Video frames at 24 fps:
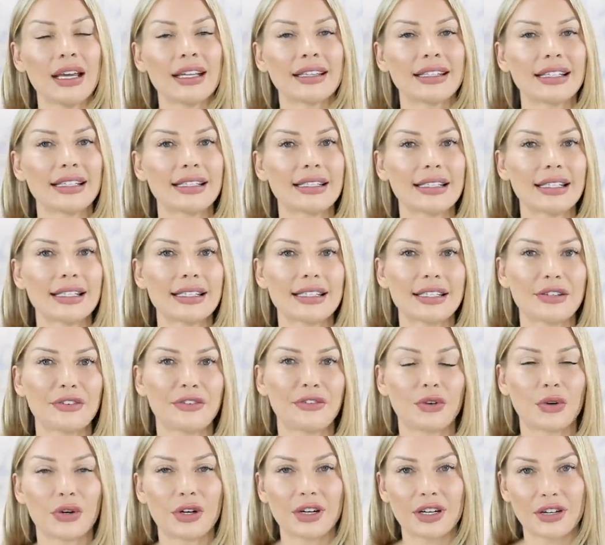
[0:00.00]
This is a
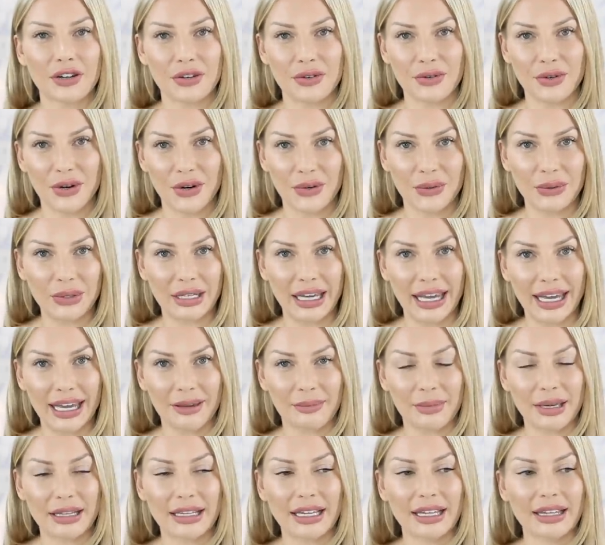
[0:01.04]
four in a row
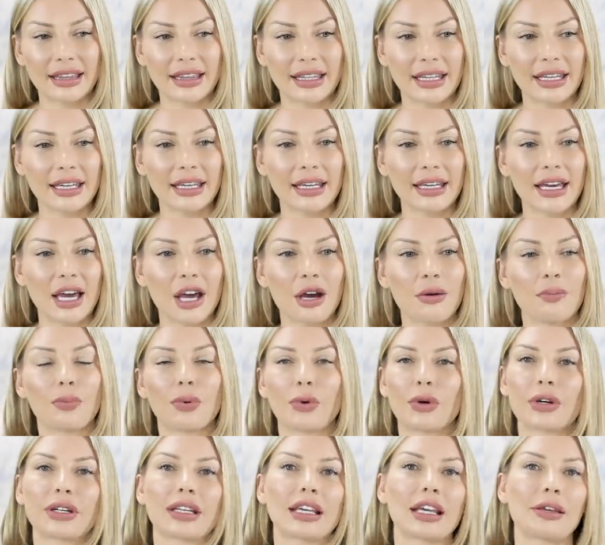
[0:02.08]
game, and I think
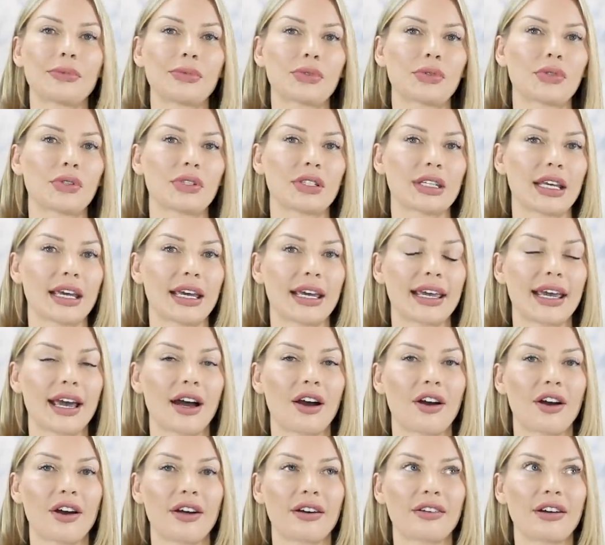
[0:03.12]
board games today
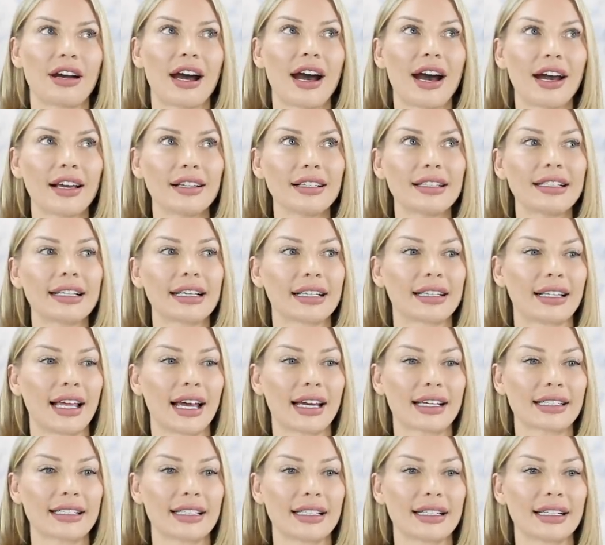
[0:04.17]
are highly
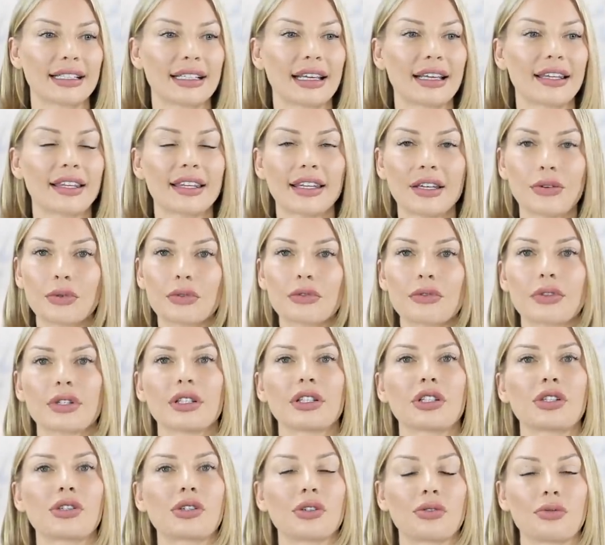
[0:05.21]
neglected, and I think we
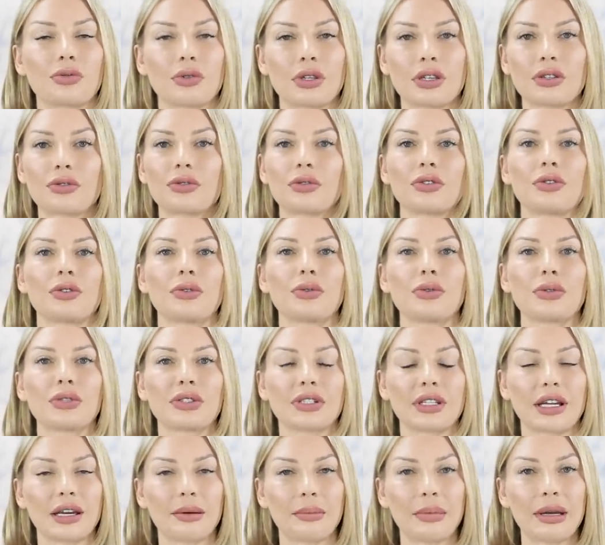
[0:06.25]
really should reintroduce
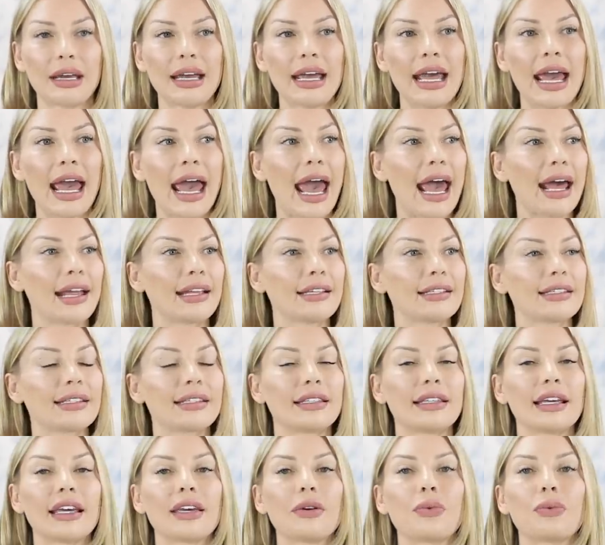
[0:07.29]
them. And
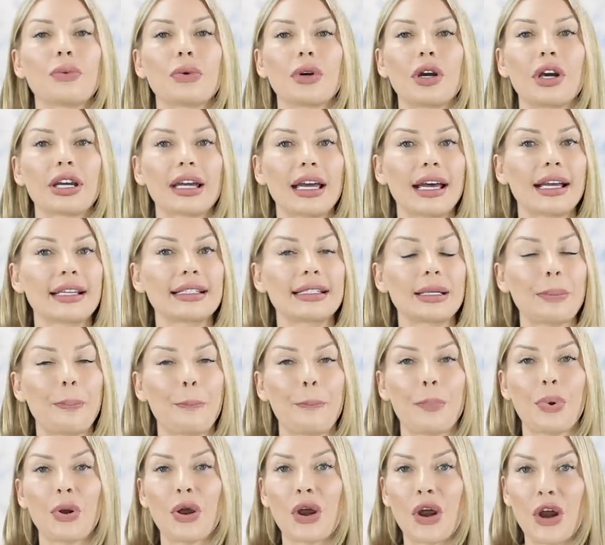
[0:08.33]
they work as a
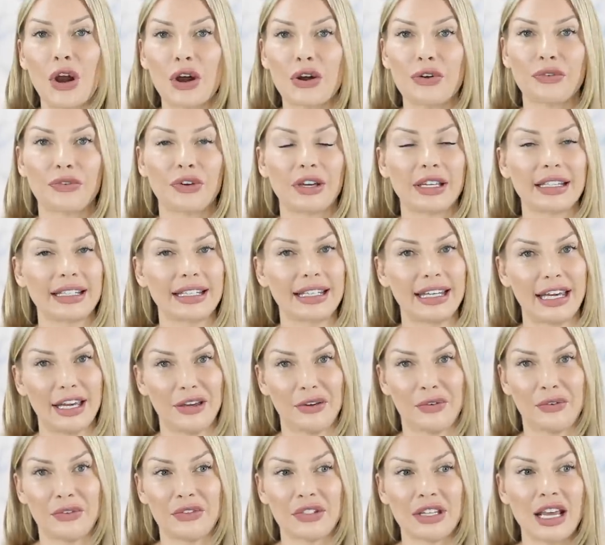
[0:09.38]
perfect
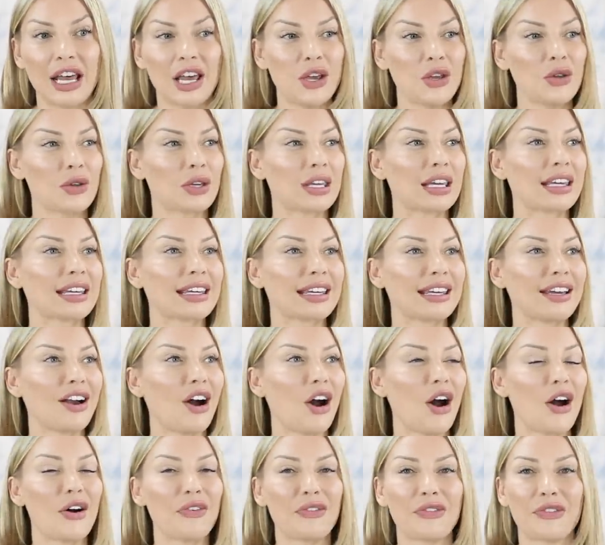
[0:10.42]
gift. You can
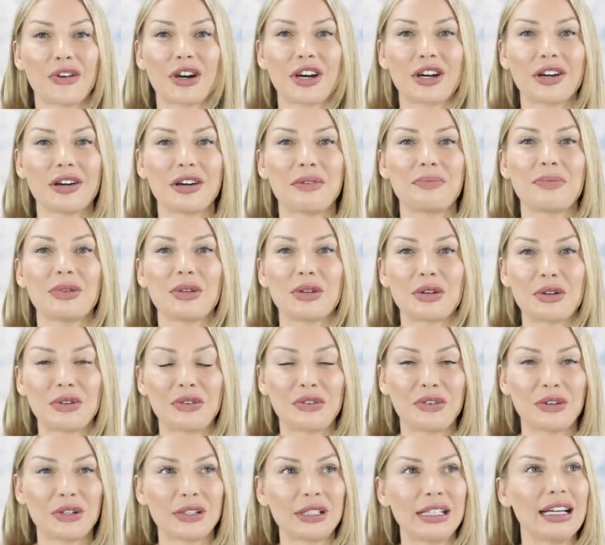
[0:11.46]
offer a
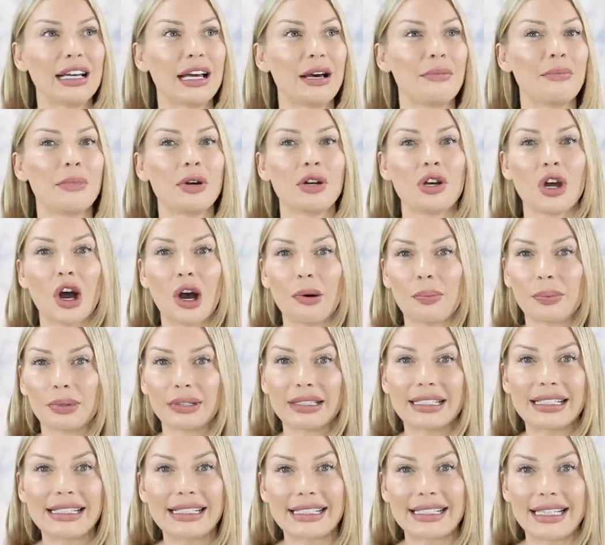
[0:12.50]
beautiful
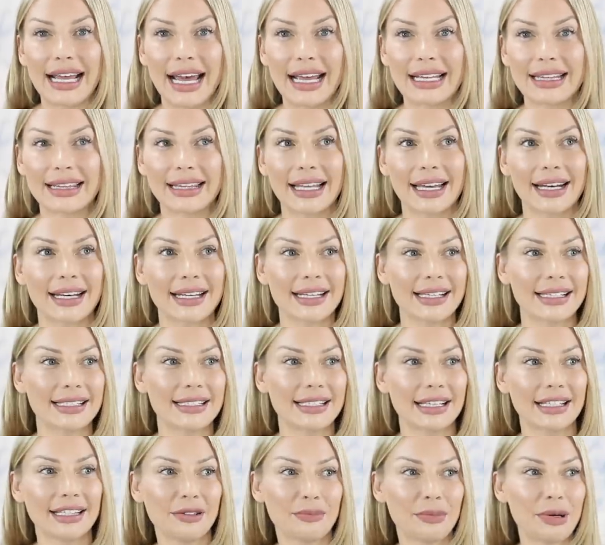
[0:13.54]
Monopoly set that is
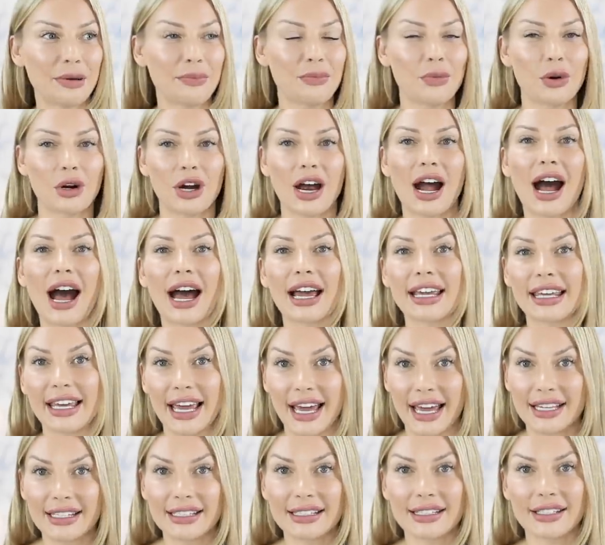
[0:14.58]
a little bit more
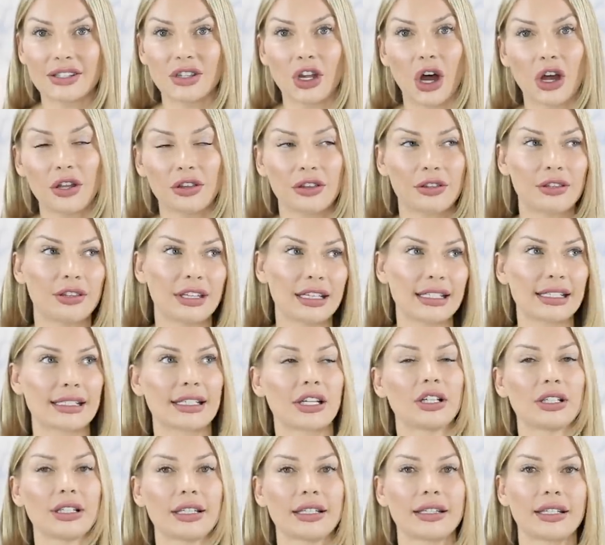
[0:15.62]
high-end, not
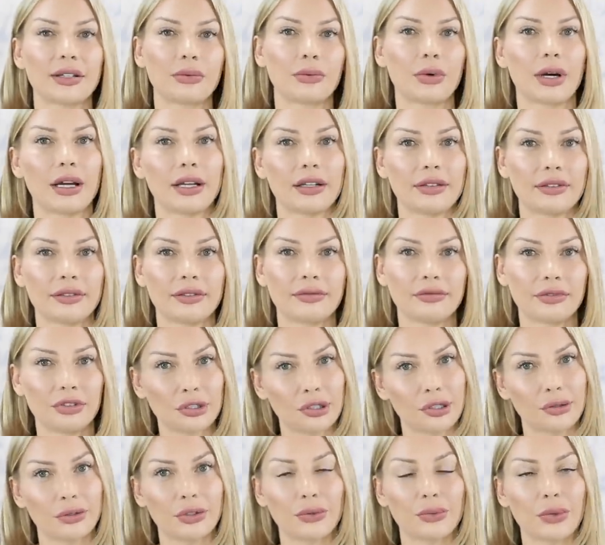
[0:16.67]
necessarily the one, you
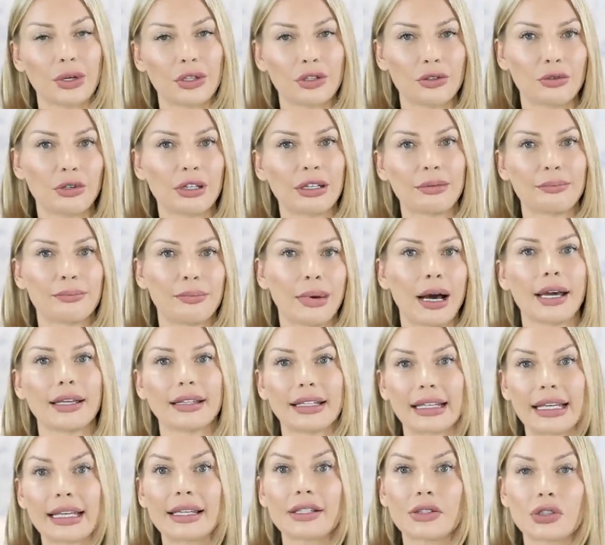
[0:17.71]
know, the one you buy in
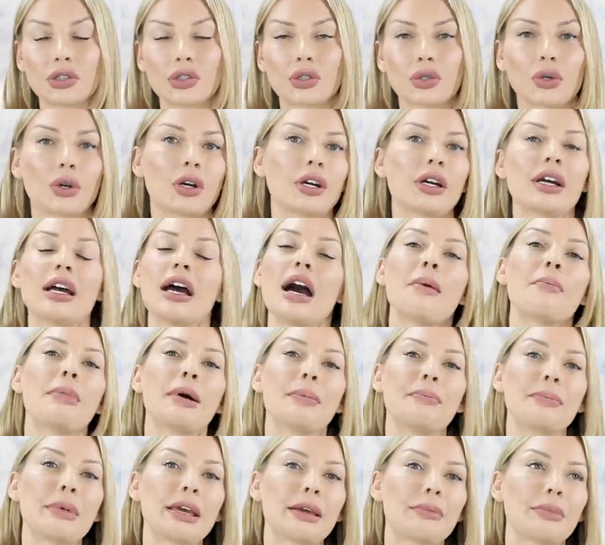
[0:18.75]
the kids store,
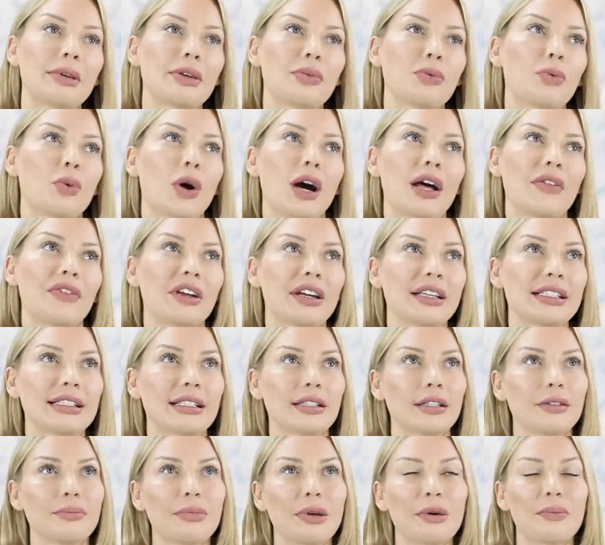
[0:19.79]
but maybe one that is a
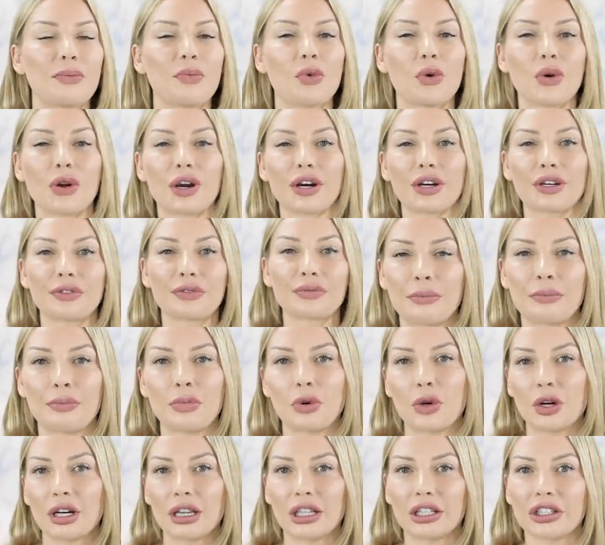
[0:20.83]
little bit
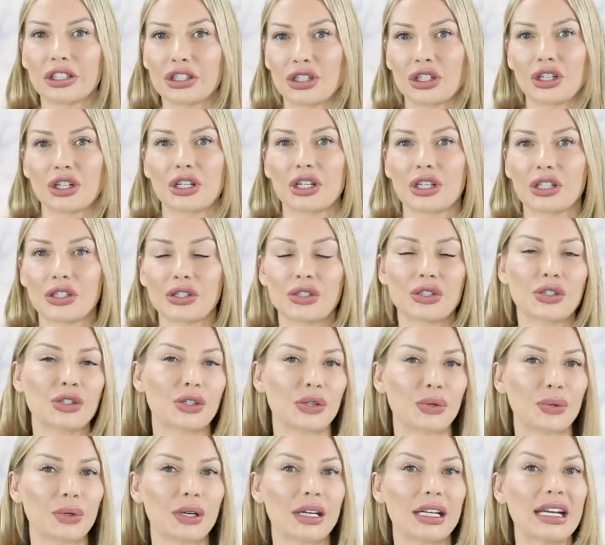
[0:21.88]
more luxurious
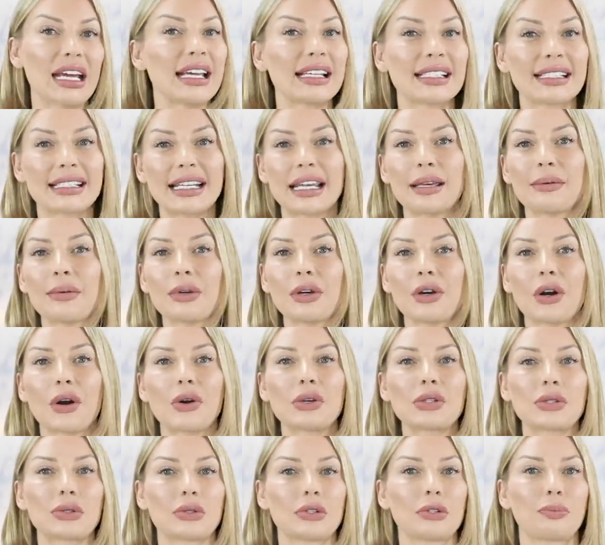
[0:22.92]
to it. Same
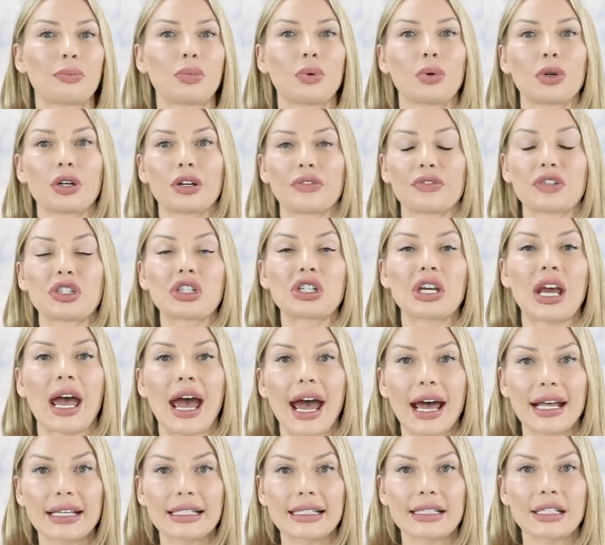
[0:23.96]
goes with the board of
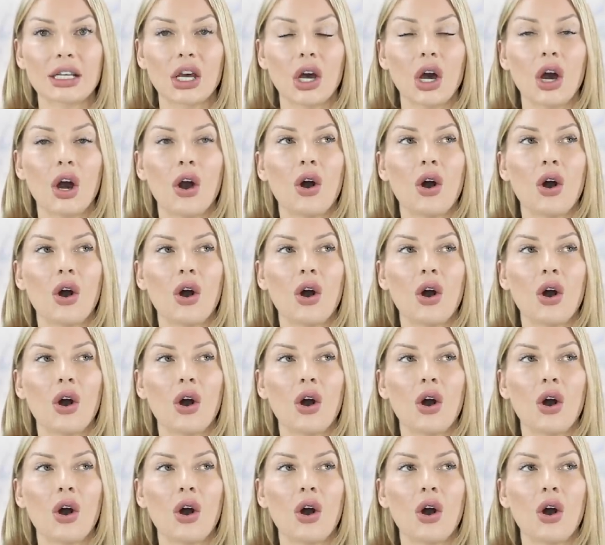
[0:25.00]
chess.